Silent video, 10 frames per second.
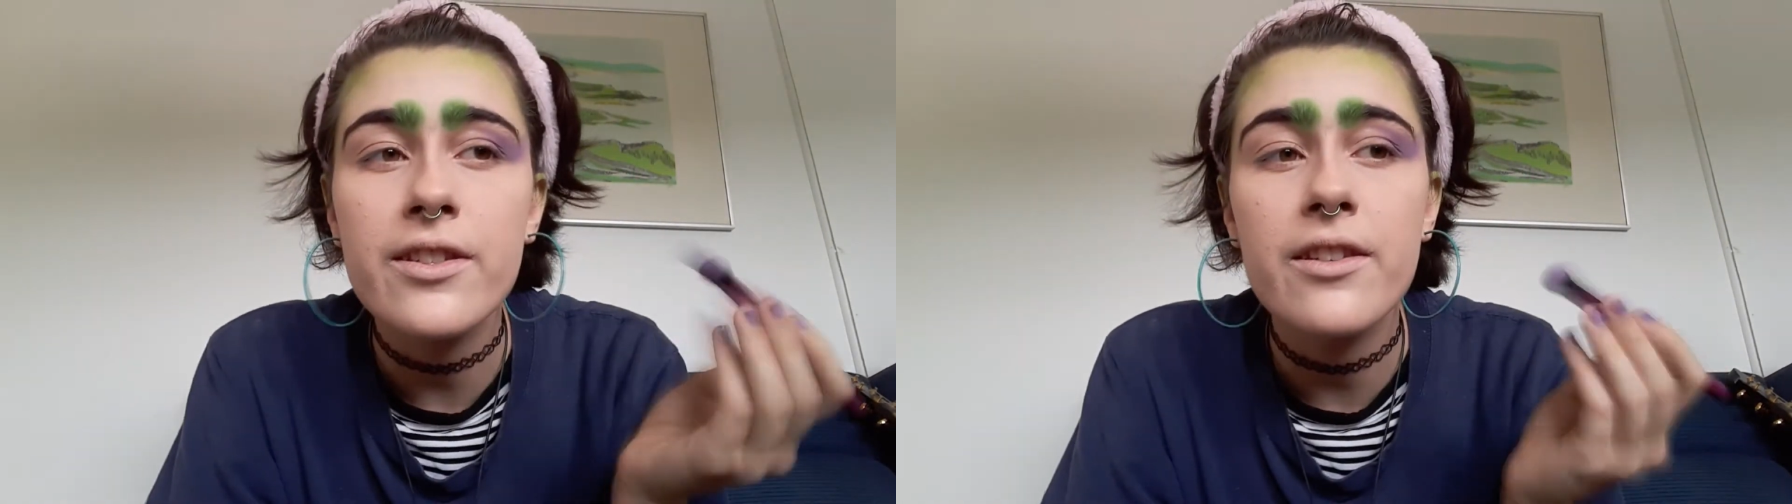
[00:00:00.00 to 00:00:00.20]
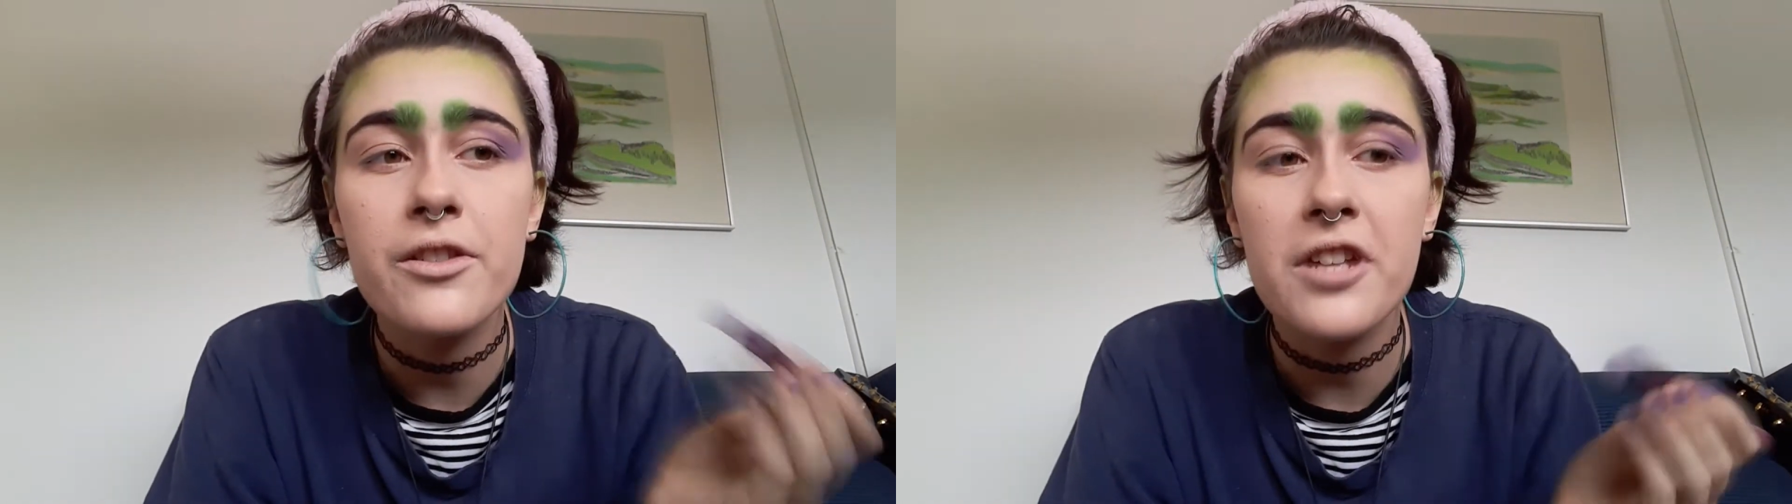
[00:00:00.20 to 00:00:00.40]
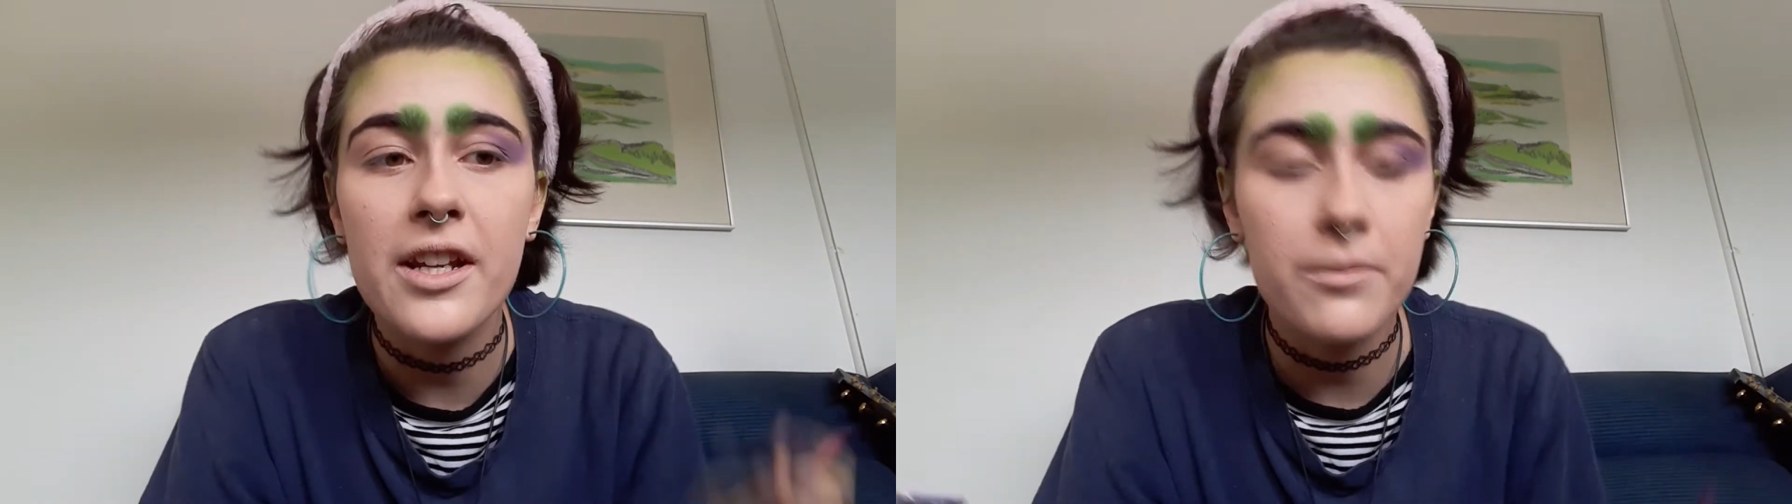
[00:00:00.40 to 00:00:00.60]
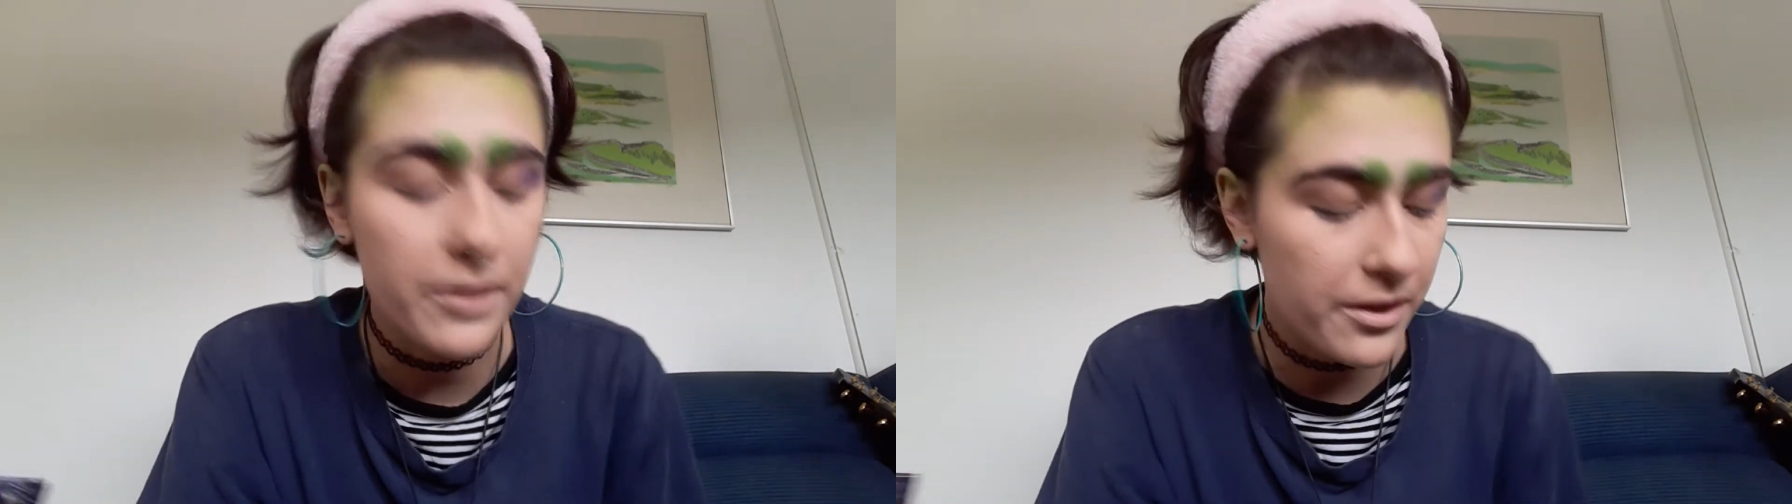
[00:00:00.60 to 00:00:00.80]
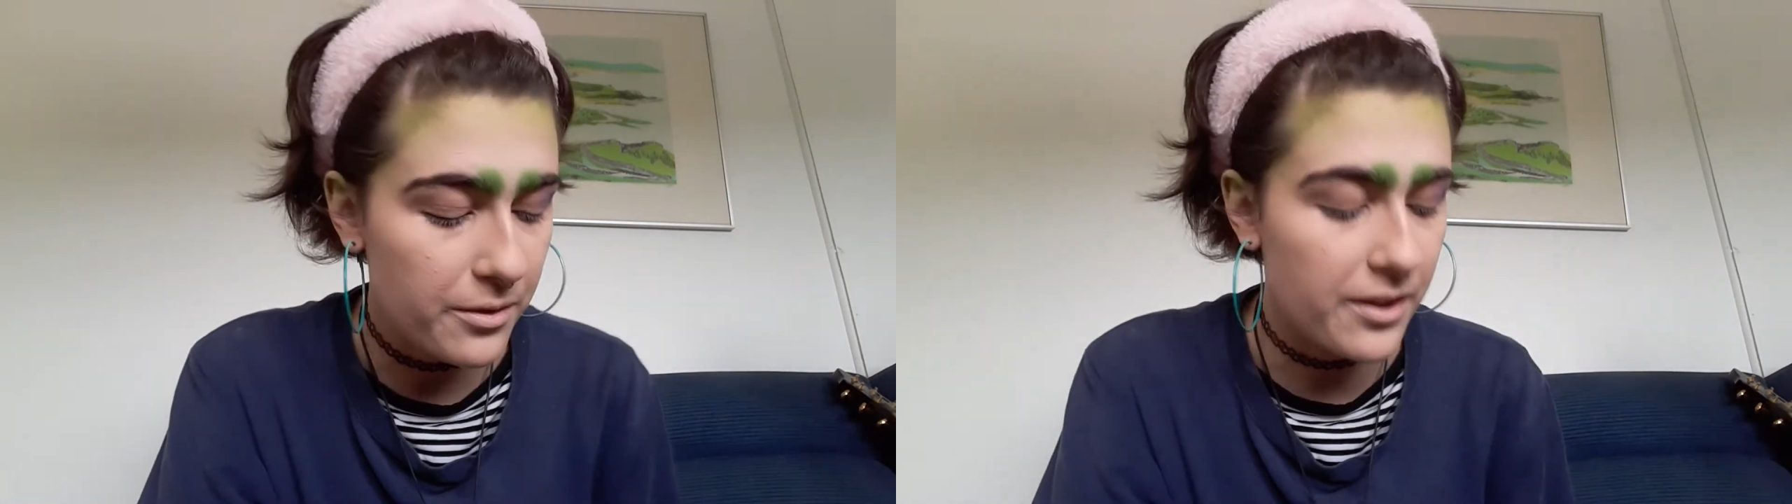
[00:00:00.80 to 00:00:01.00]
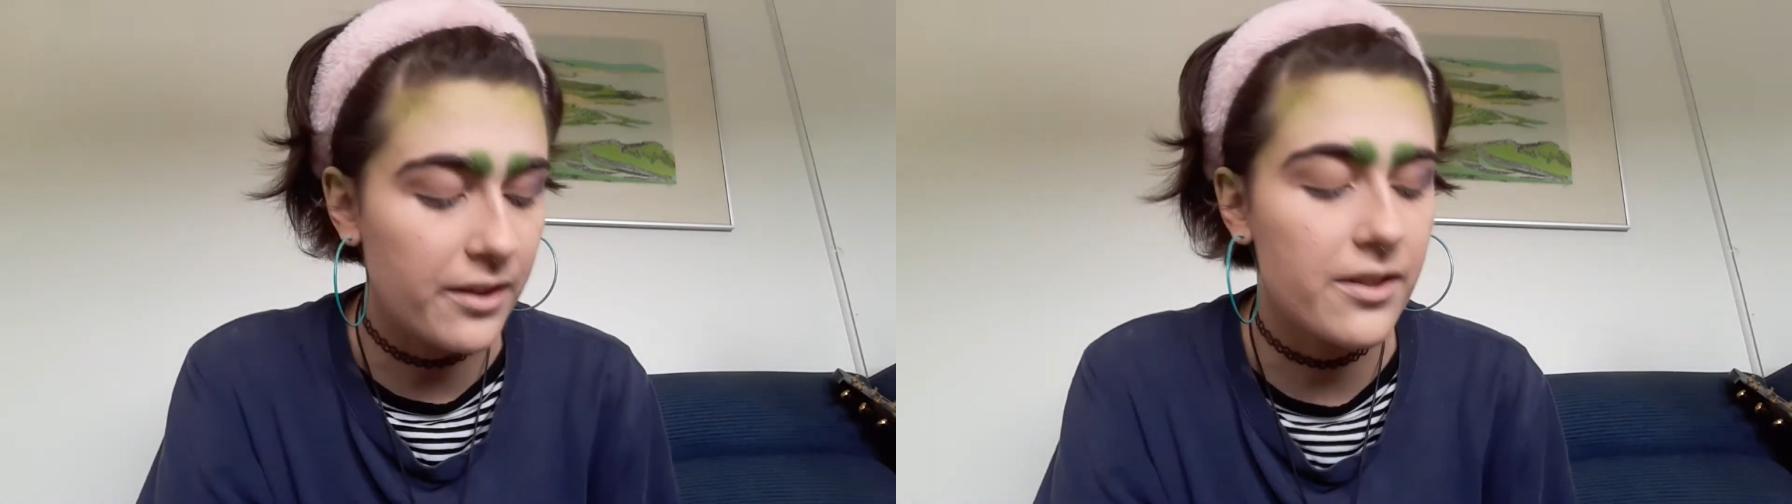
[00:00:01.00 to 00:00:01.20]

the shade we're using